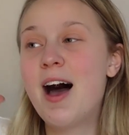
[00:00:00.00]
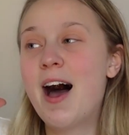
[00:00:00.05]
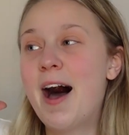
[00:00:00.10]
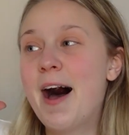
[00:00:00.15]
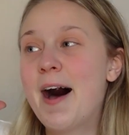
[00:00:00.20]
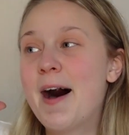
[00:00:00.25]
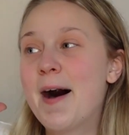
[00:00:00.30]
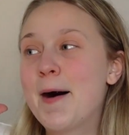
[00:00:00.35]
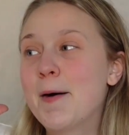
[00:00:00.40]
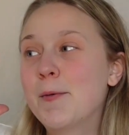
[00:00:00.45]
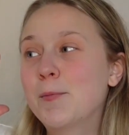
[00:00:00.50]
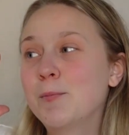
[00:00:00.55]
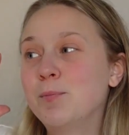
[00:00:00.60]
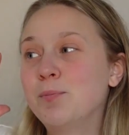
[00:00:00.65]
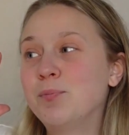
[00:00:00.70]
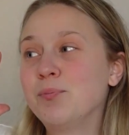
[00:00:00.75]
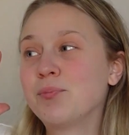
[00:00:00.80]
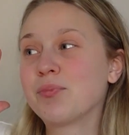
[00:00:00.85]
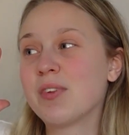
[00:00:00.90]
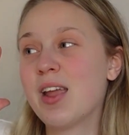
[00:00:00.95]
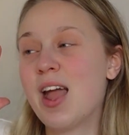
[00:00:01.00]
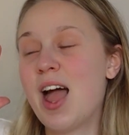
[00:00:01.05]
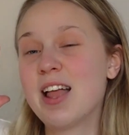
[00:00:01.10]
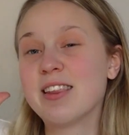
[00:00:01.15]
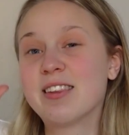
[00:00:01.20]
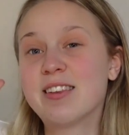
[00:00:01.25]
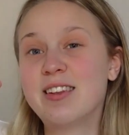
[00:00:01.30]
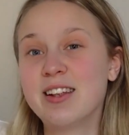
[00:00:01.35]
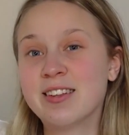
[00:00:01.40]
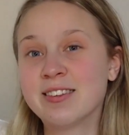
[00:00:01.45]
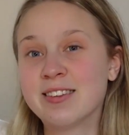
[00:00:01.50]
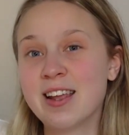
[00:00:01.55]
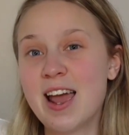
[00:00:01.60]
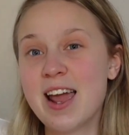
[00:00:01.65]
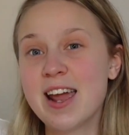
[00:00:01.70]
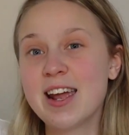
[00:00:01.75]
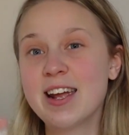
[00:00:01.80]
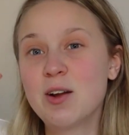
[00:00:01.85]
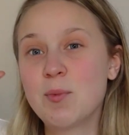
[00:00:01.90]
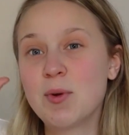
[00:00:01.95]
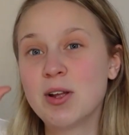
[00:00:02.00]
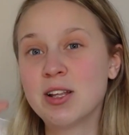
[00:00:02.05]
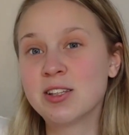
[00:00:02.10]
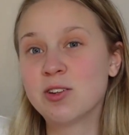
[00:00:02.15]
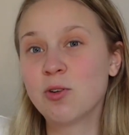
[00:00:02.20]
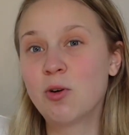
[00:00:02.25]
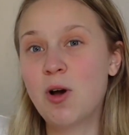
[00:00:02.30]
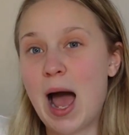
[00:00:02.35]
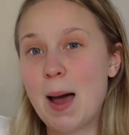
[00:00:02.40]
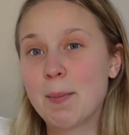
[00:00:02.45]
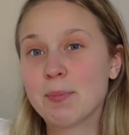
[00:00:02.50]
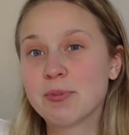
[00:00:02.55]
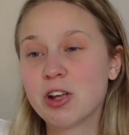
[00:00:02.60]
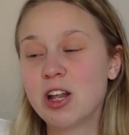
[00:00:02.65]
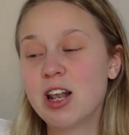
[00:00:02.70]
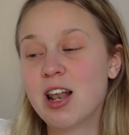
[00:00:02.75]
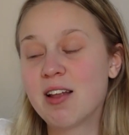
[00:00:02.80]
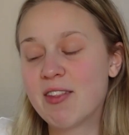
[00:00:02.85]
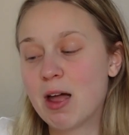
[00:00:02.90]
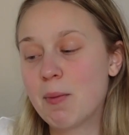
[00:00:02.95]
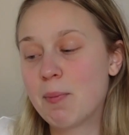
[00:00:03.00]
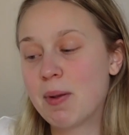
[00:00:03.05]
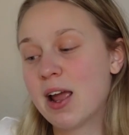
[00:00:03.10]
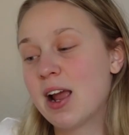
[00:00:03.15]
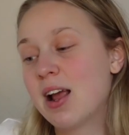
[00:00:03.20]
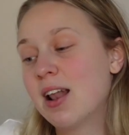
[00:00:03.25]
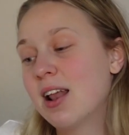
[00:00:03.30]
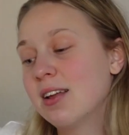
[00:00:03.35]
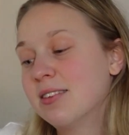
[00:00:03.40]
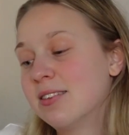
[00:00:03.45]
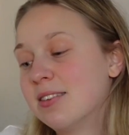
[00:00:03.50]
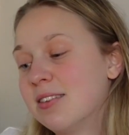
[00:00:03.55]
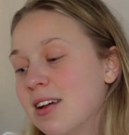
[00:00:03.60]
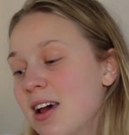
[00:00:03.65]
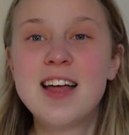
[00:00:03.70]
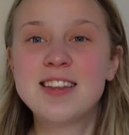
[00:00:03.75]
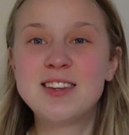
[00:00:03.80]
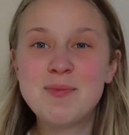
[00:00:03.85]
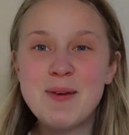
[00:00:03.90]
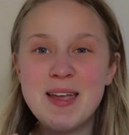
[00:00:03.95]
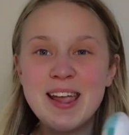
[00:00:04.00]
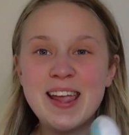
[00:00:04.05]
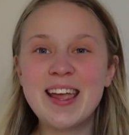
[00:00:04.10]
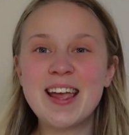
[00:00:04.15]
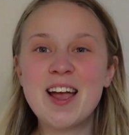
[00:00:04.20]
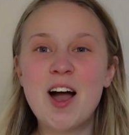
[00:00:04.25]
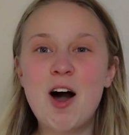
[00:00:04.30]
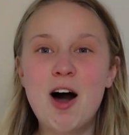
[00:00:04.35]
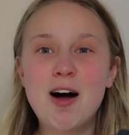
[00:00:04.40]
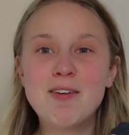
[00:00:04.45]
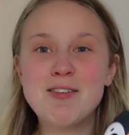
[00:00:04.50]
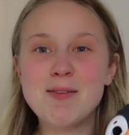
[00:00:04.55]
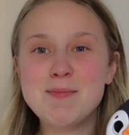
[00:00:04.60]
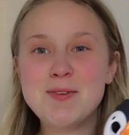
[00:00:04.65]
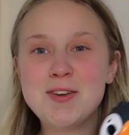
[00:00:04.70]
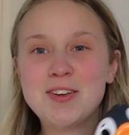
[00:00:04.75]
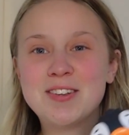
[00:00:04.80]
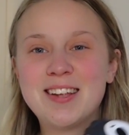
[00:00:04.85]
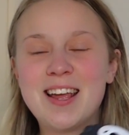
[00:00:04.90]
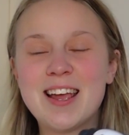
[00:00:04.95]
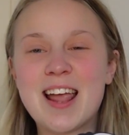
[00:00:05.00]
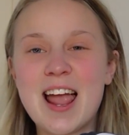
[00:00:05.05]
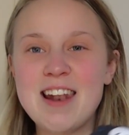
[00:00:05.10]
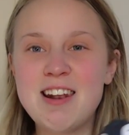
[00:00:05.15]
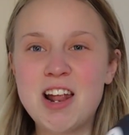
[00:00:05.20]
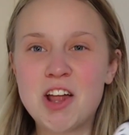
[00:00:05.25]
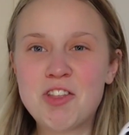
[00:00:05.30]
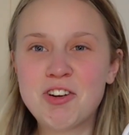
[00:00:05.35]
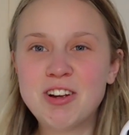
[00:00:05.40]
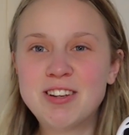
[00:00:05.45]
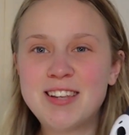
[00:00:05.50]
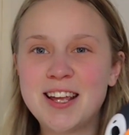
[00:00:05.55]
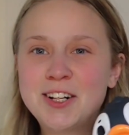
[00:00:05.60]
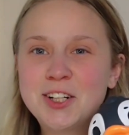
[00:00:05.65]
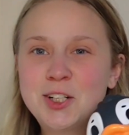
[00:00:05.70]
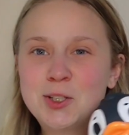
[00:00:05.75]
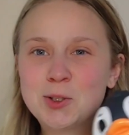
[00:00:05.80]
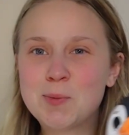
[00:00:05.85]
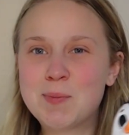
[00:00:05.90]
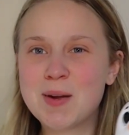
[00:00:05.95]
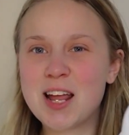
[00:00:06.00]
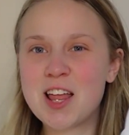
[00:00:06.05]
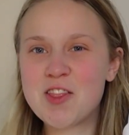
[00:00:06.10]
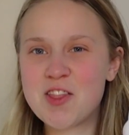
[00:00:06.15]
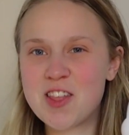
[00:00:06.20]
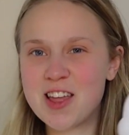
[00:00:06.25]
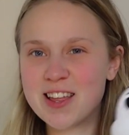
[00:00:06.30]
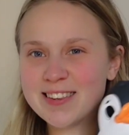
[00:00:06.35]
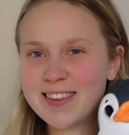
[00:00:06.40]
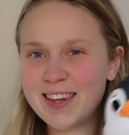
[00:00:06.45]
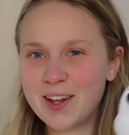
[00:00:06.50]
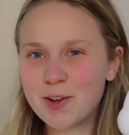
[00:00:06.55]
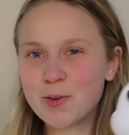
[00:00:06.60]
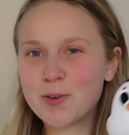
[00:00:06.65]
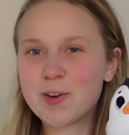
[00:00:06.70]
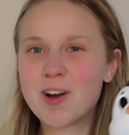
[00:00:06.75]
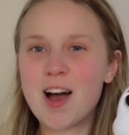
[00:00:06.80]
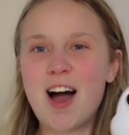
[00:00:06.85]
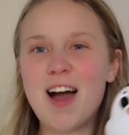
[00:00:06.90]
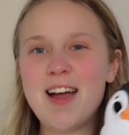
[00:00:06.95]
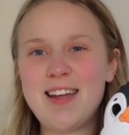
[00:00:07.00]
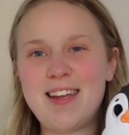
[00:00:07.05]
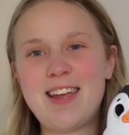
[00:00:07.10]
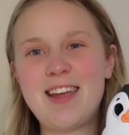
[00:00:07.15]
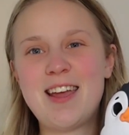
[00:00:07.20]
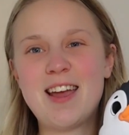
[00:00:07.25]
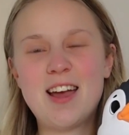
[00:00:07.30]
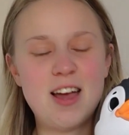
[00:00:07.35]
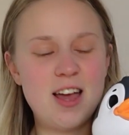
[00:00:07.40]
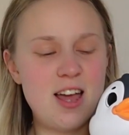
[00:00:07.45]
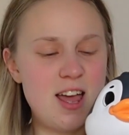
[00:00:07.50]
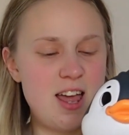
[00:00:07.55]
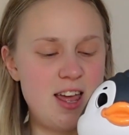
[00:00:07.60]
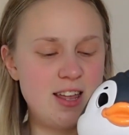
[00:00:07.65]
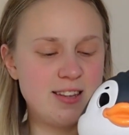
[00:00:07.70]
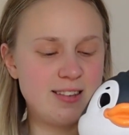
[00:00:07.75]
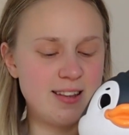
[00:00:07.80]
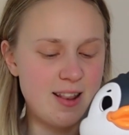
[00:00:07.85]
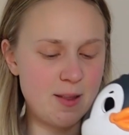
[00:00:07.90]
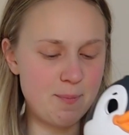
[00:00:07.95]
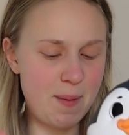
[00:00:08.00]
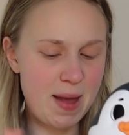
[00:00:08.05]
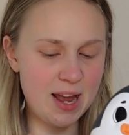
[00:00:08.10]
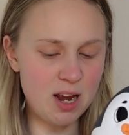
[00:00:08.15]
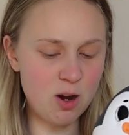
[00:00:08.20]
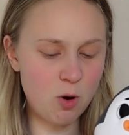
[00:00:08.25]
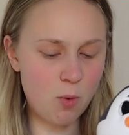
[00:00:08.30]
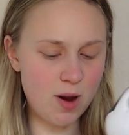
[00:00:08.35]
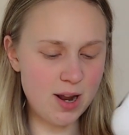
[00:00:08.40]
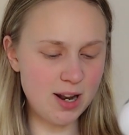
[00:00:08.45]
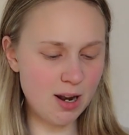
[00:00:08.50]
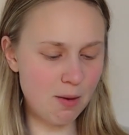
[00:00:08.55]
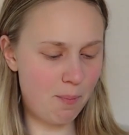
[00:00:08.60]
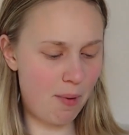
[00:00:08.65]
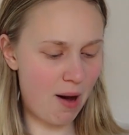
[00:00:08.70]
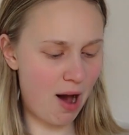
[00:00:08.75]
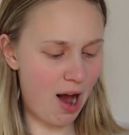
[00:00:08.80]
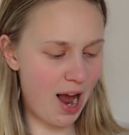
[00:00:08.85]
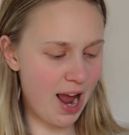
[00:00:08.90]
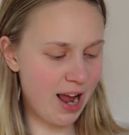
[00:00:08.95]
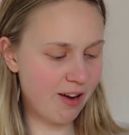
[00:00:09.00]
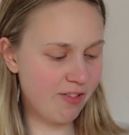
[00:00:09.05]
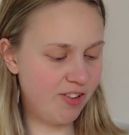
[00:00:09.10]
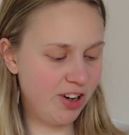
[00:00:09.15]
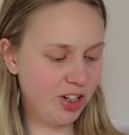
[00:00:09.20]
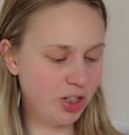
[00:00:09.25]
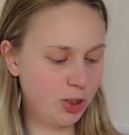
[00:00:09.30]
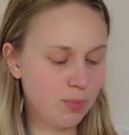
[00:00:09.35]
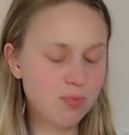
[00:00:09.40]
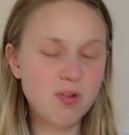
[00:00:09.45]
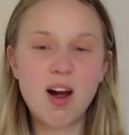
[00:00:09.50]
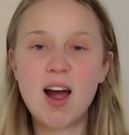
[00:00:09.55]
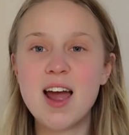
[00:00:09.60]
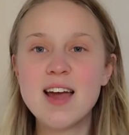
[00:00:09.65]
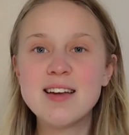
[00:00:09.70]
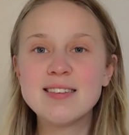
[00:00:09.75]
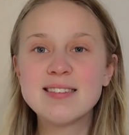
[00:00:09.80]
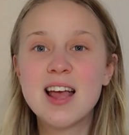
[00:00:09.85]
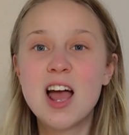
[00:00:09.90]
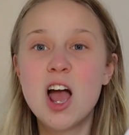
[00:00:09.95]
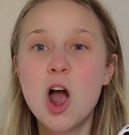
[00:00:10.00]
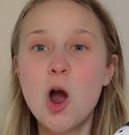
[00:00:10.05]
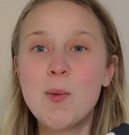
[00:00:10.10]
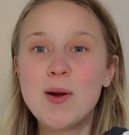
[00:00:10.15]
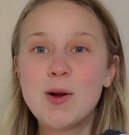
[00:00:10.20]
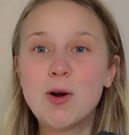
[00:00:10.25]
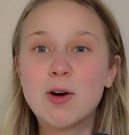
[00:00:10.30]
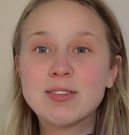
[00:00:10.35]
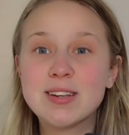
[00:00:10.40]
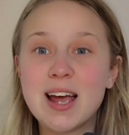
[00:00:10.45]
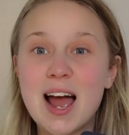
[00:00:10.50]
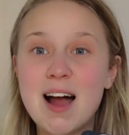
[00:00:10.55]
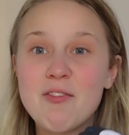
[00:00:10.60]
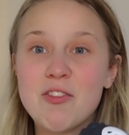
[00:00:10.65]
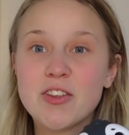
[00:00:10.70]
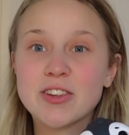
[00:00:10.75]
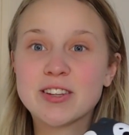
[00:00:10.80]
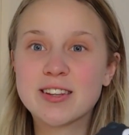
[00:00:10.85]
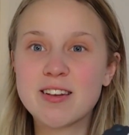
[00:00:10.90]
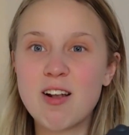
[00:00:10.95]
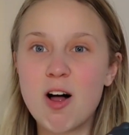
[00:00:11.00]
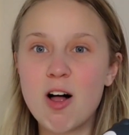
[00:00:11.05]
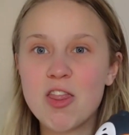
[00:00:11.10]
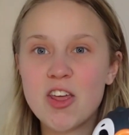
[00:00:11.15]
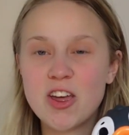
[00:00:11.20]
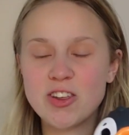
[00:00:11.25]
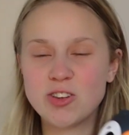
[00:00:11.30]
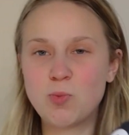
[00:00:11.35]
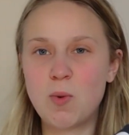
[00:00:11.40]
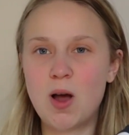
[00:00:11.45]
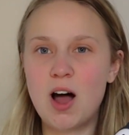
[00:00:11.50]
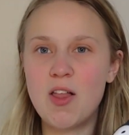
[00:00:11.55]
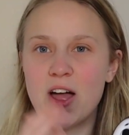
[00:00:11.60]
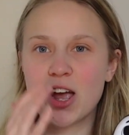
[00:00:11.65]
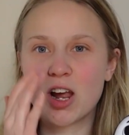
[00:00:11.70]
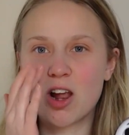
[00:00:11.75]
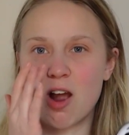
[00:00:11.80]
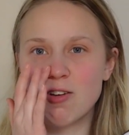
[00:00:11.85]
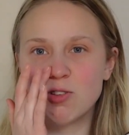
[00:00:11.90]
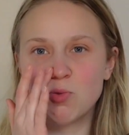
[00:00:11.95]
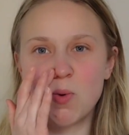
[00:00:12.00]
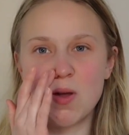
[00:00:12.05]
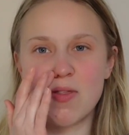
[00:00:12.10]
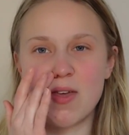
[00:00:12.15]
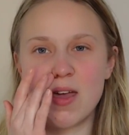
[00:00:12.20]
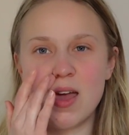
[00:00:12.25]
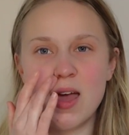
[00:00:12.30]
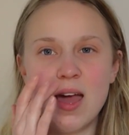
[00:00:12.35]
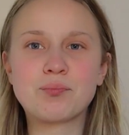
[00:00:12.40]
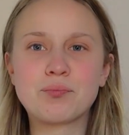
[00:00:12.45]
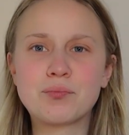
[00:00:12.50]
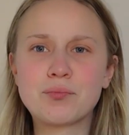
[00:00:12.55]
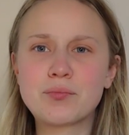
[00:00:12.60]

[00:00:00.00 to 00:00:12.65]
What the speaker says: And to this day, we still absolutely love that playlist. Speaking of music, another essential will be this little guy here. It's the Penguin by Fisher-Price. We also have the sloth as well that goes with it.